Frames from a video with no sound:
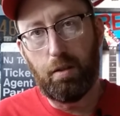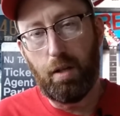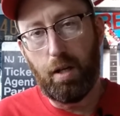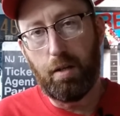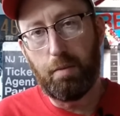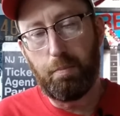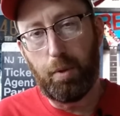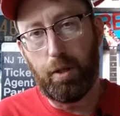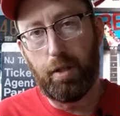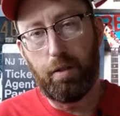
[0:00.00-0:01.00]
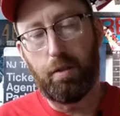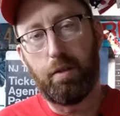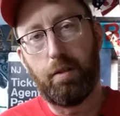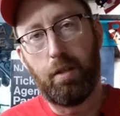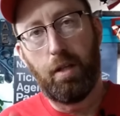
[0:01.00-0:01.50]
I bought it
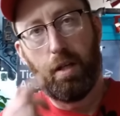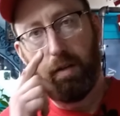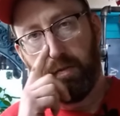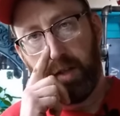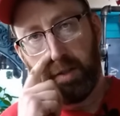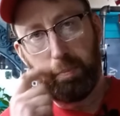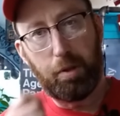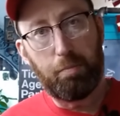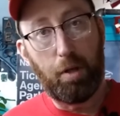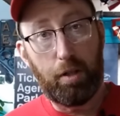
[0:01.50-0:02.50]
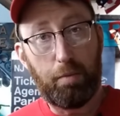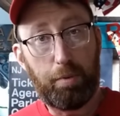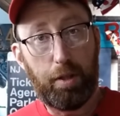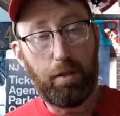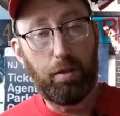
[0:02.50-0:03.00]
on Facebook
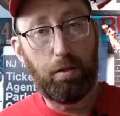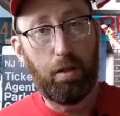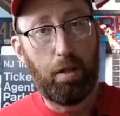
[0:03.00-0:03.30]
Marketplace,